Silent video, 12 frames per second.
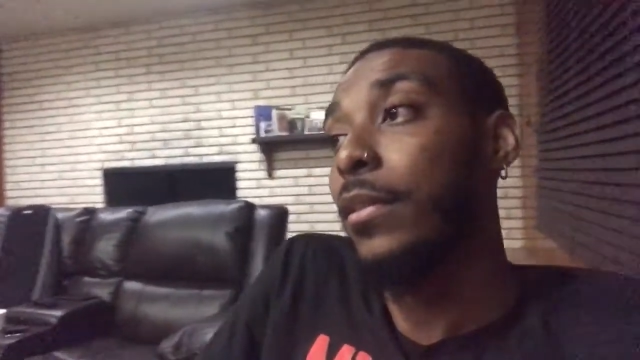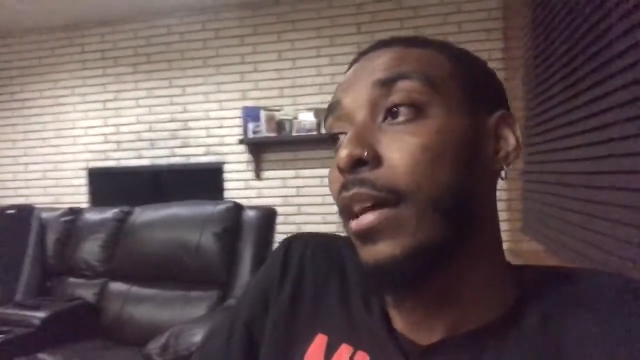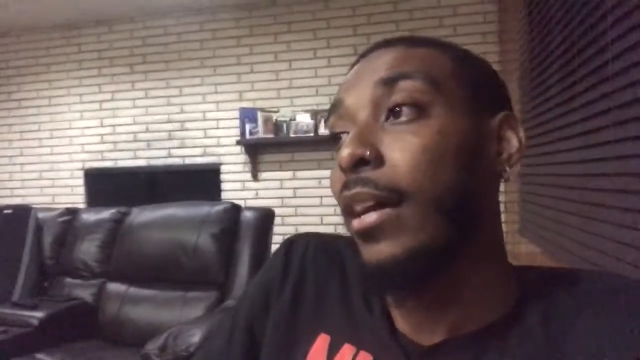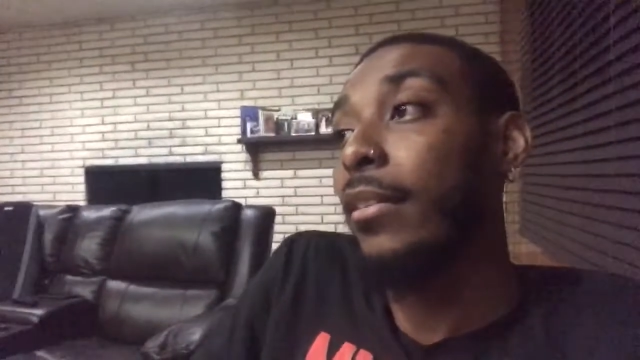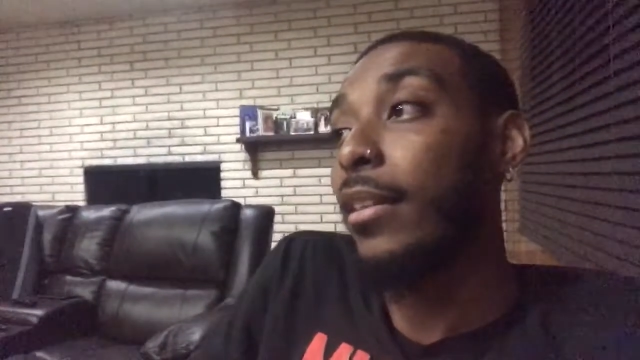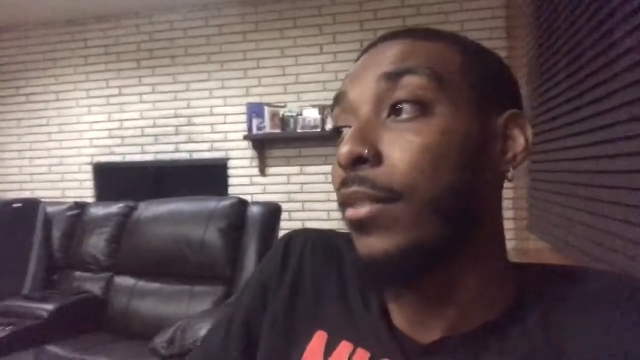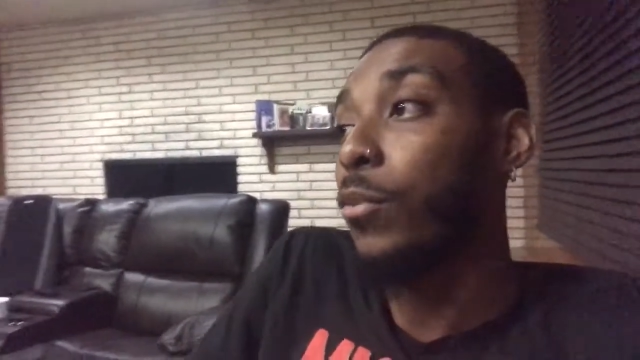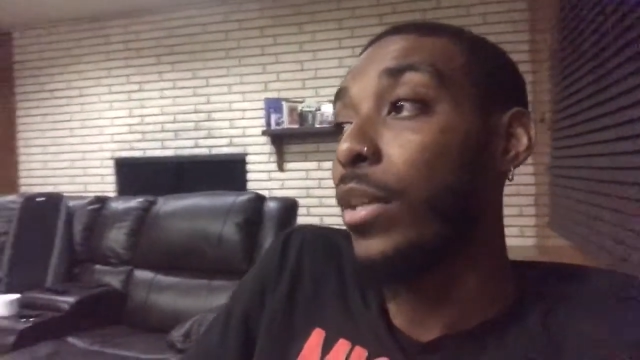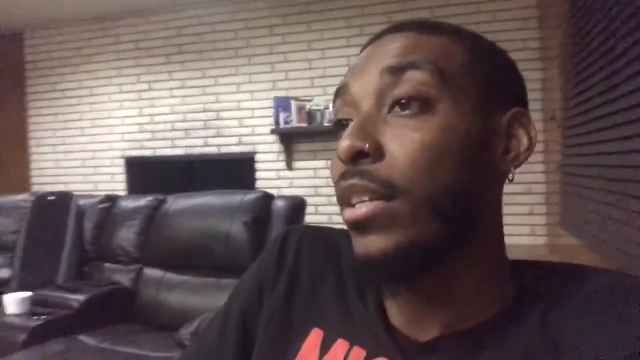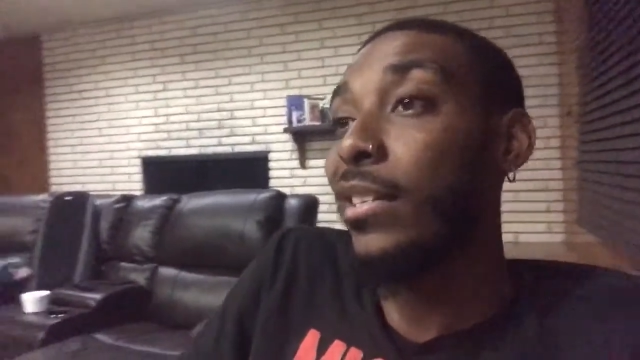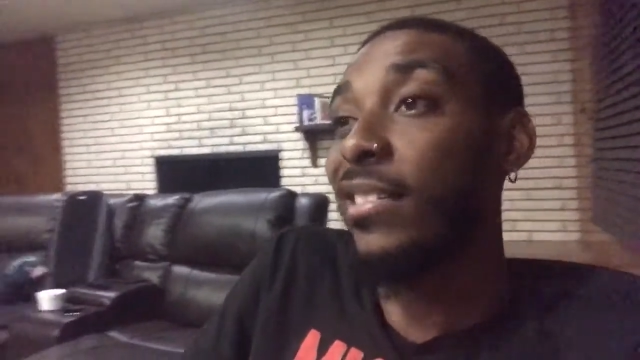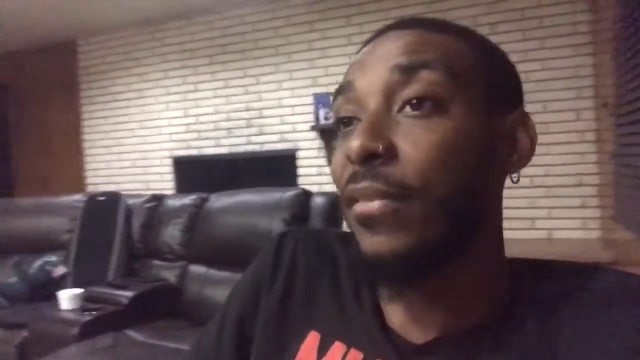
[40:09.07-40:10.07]
I think
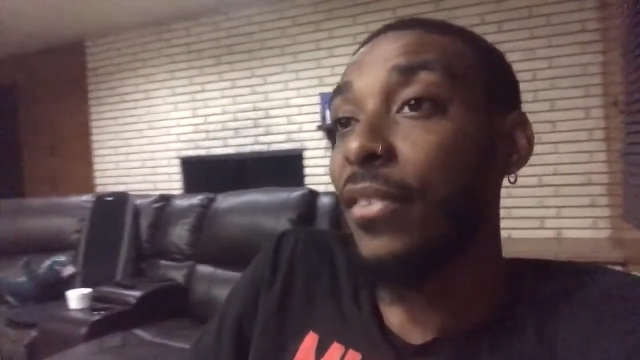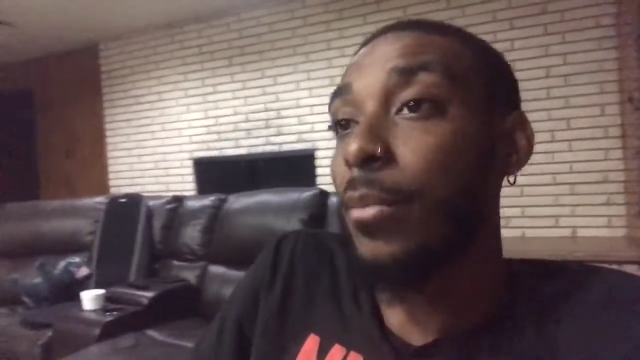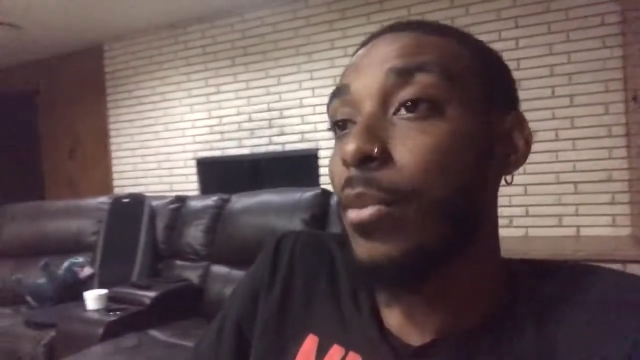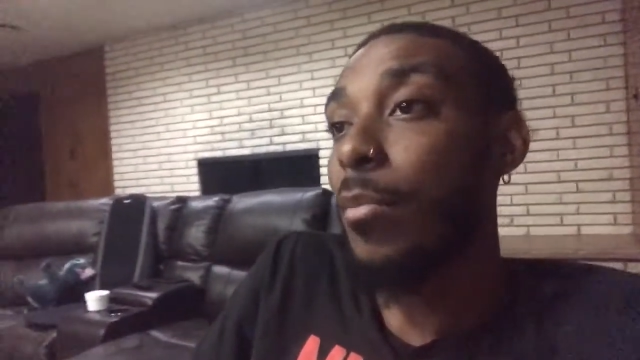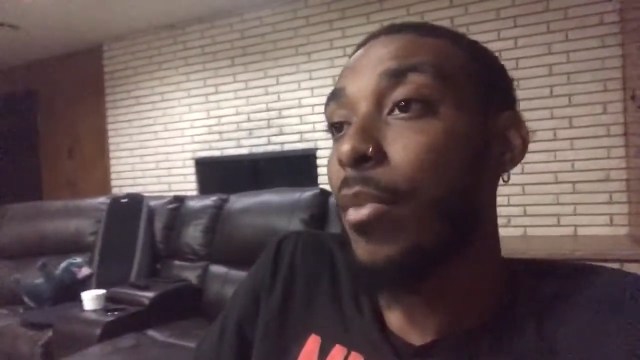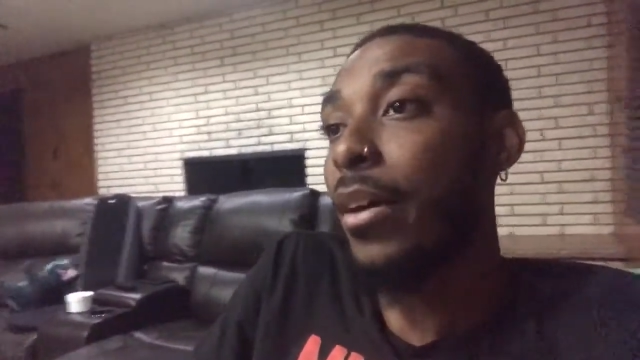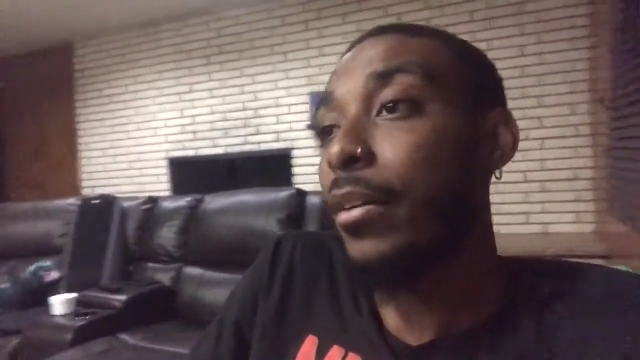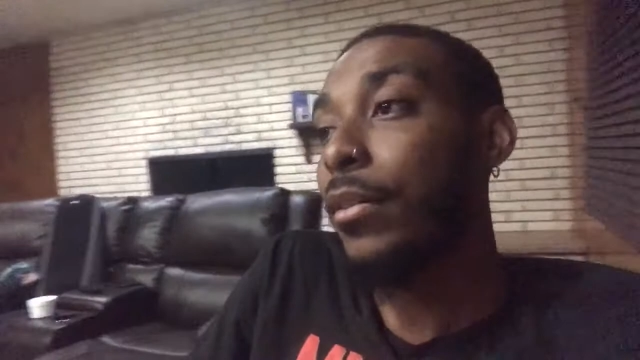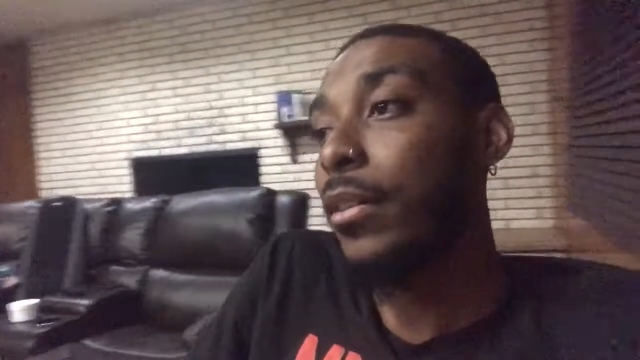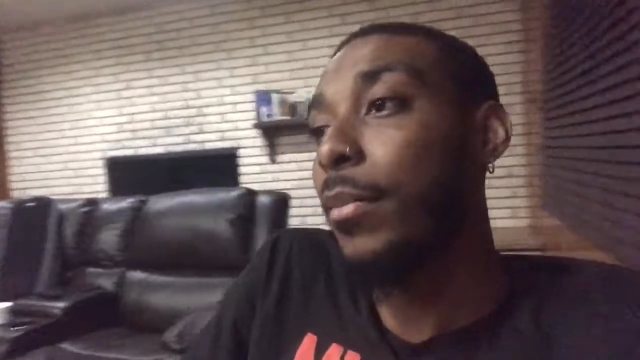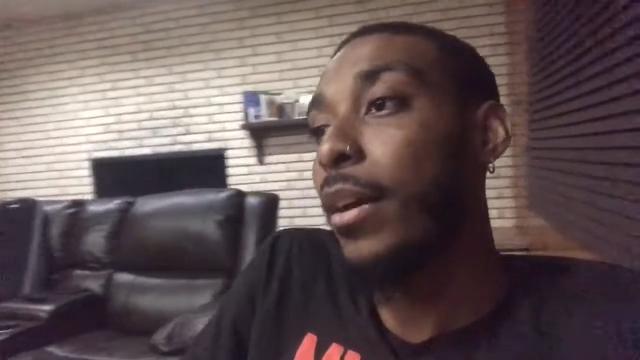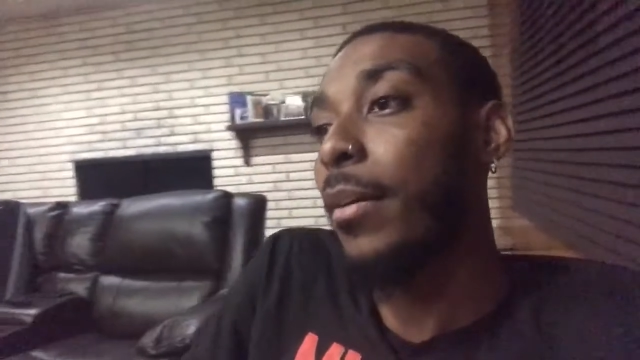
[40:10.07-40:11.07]
Whitney's the female Michael
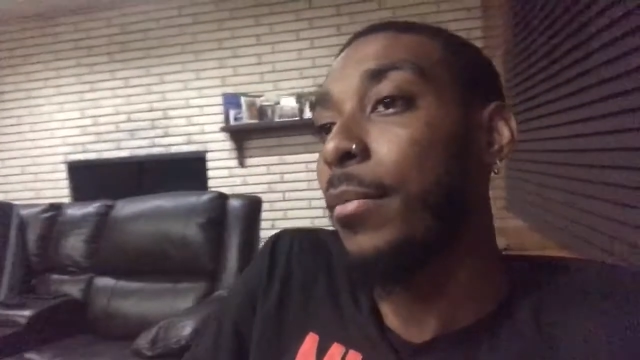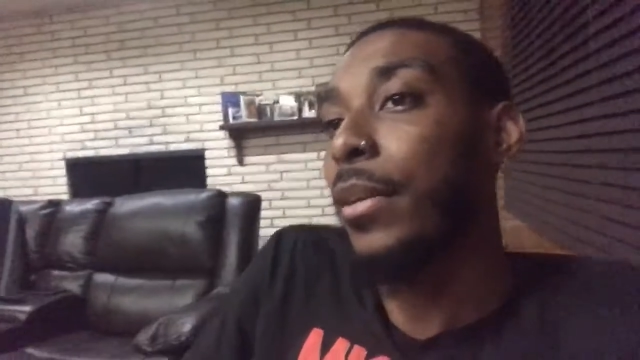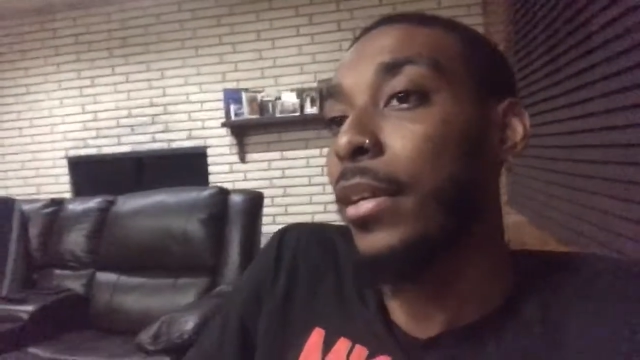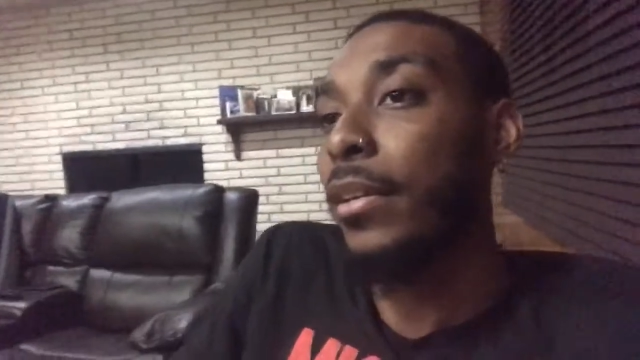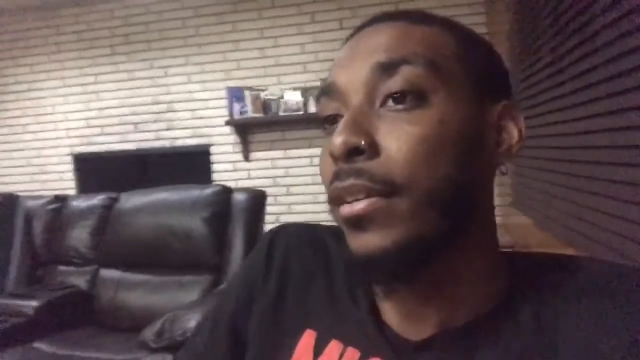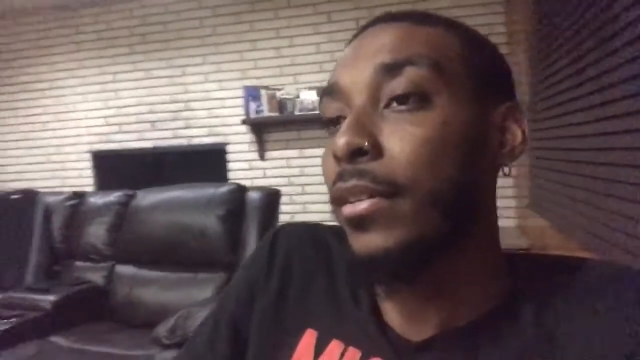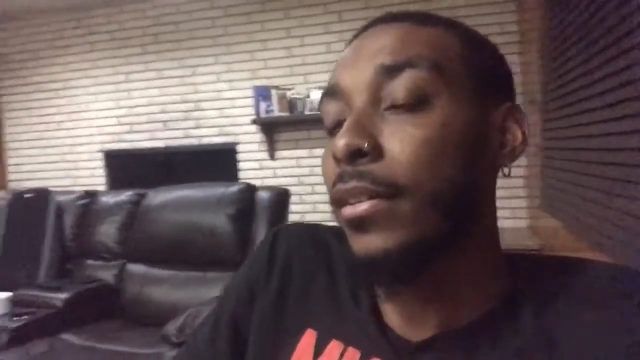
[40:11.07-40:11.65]
in my opinion.